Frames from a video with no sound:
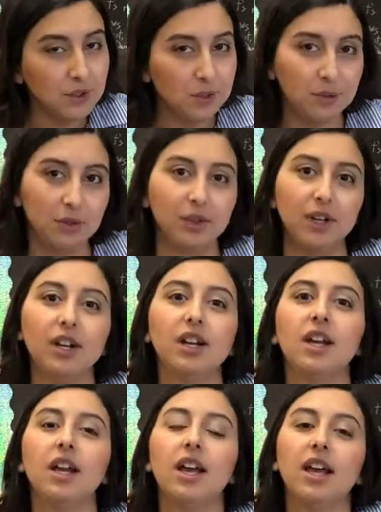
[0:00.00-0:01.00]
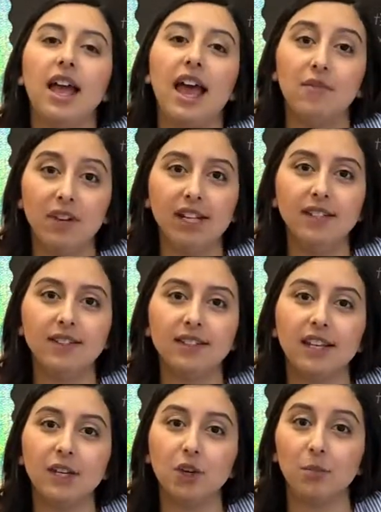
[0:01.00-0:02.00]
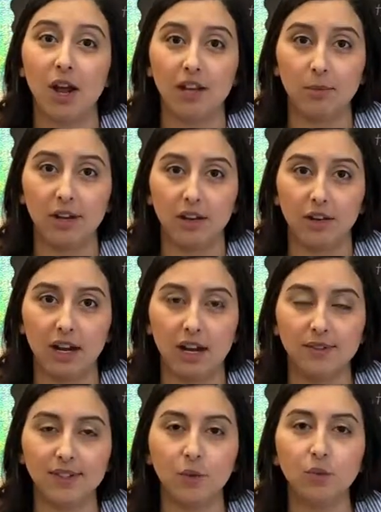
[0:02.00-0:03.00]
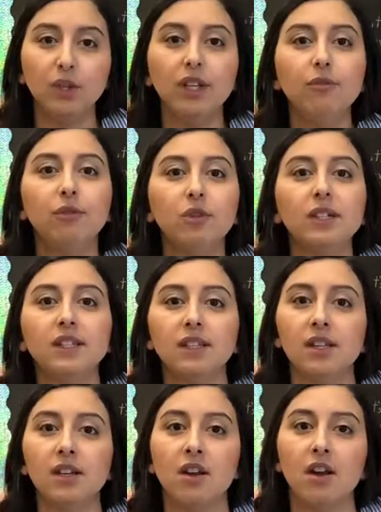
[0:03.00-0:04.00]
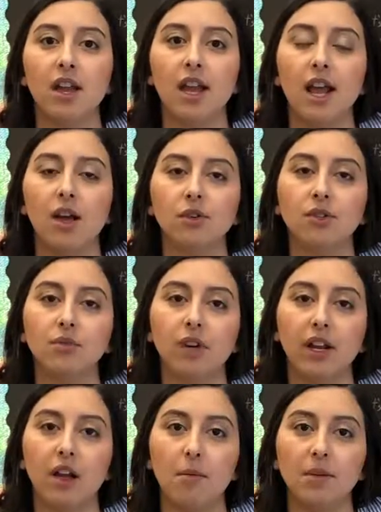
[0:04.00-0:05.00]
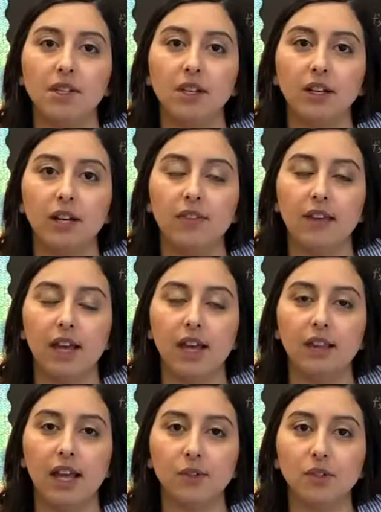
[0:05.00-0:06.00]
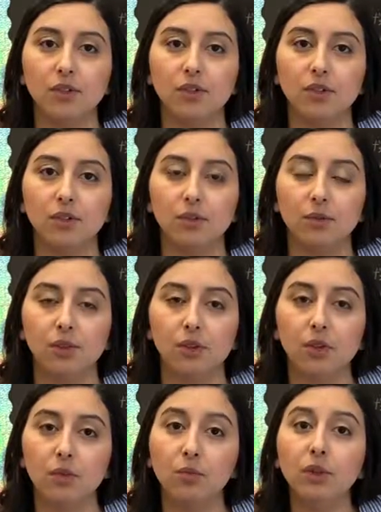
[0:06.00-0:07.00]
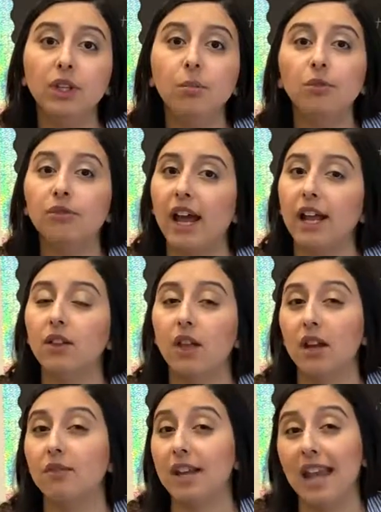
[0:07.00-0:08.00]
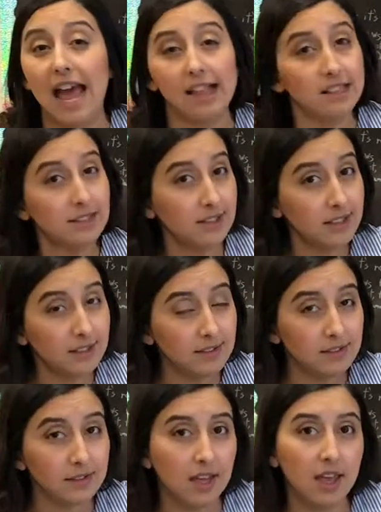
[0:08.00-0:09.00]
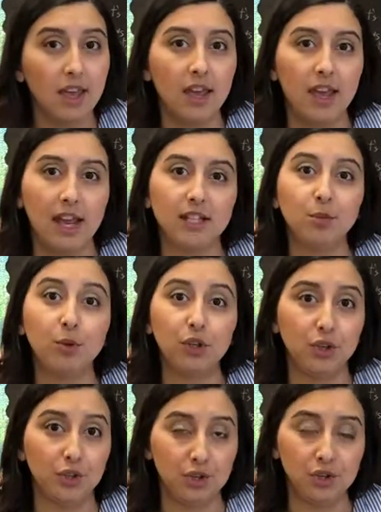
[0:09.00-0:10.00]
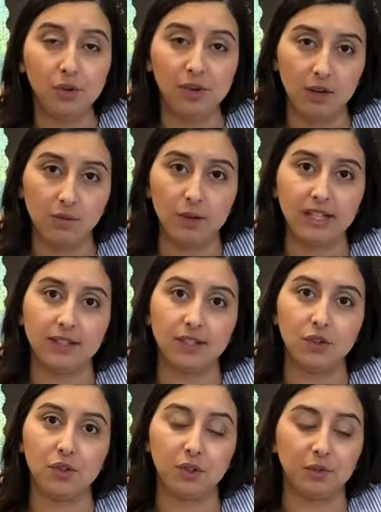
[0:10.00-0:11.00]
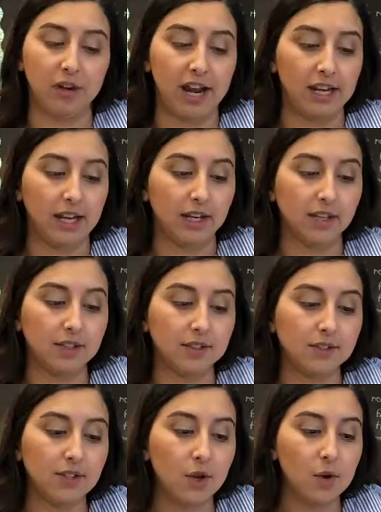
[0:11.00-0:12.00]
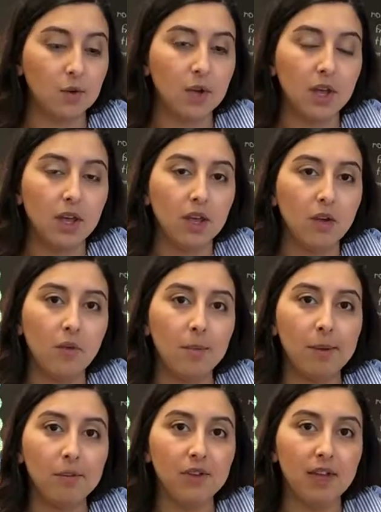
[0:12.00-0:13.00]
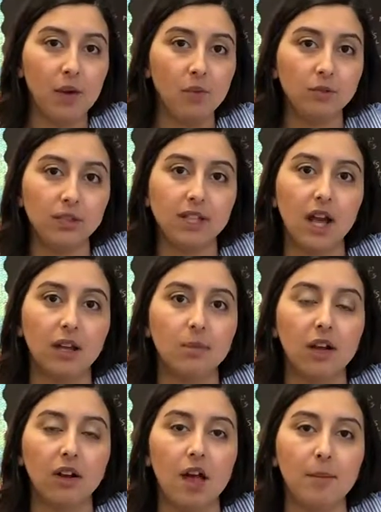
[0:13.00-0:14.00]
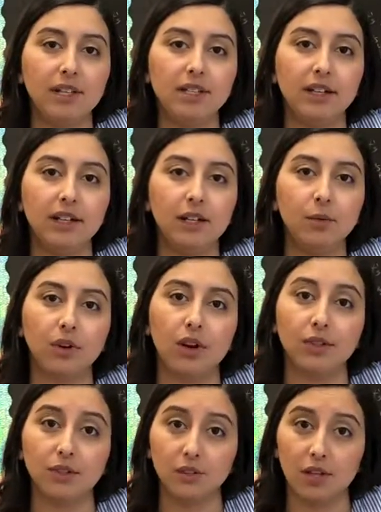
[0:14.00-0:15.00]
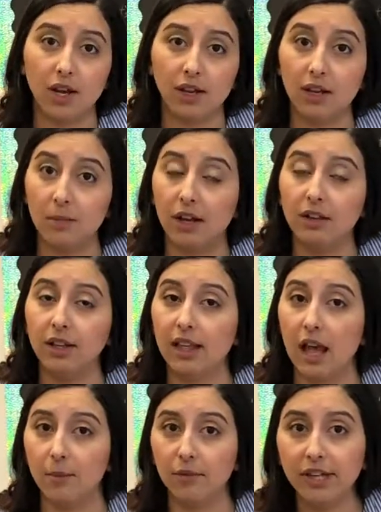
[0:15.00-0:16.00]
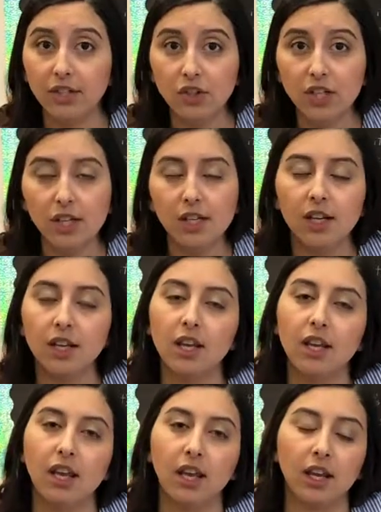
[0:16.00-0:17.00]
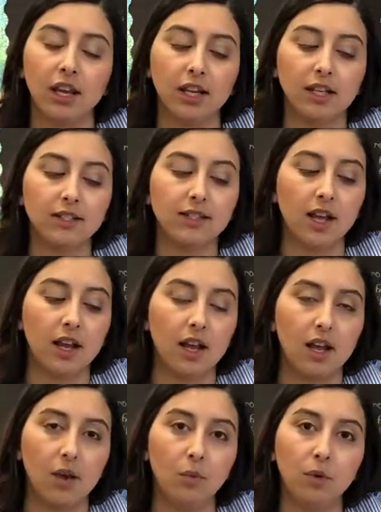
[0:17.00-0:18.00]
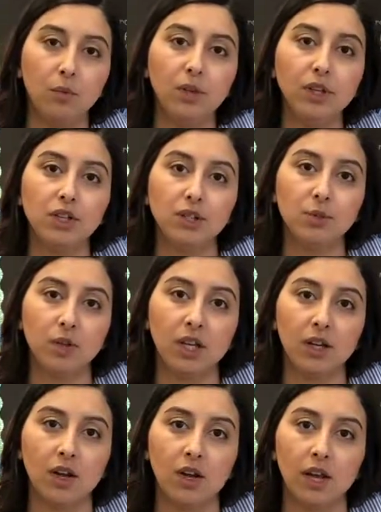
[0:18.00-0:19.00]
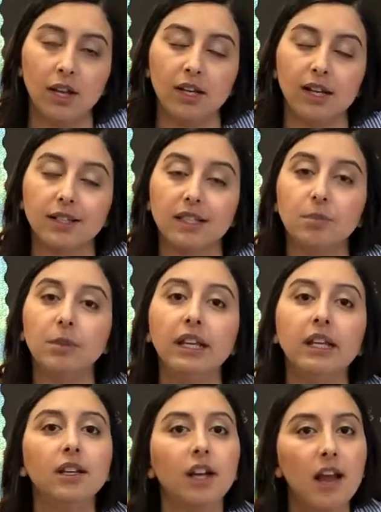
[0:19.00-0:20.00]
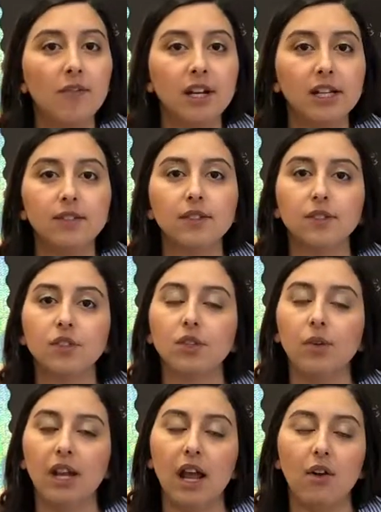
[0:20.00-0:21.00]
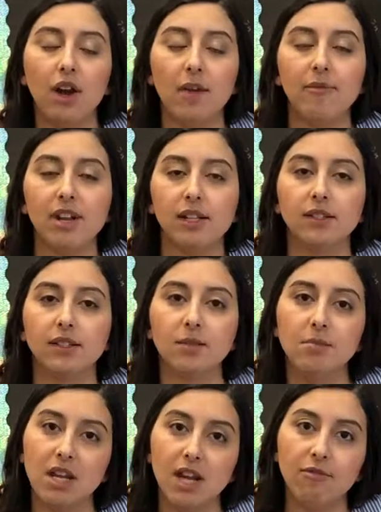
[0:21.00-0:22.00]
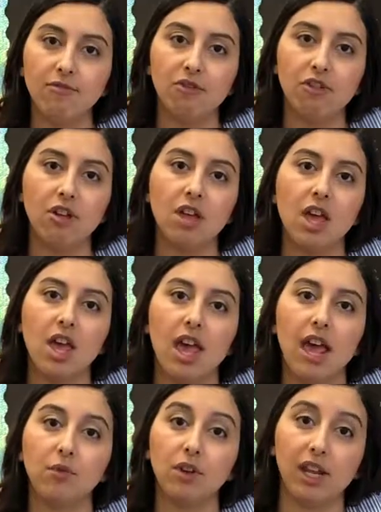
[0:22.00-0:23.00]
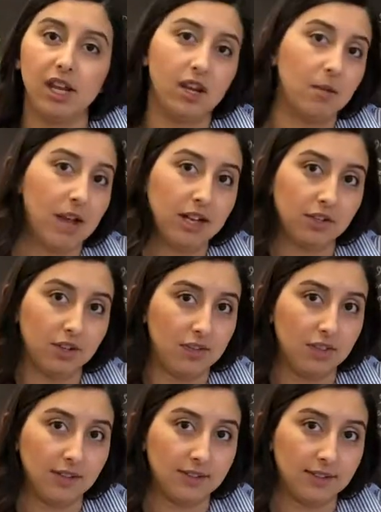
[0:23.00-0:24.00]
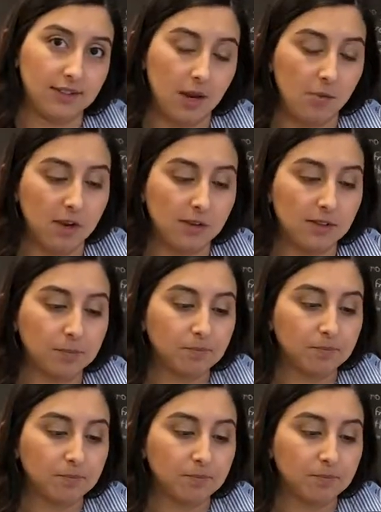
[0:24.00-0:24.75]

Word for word: to your evidence in your body paragraphs and really focus in on how to write commentary that allows you to really provide a lot of analysis and to put your unique voice into your writing. So remember that when we talk about commentary, we're also talking about elaboration, and uh, we're really just working on explaining our evidence, showing how our evidence is meaningful, and relating it back to our thesis statement.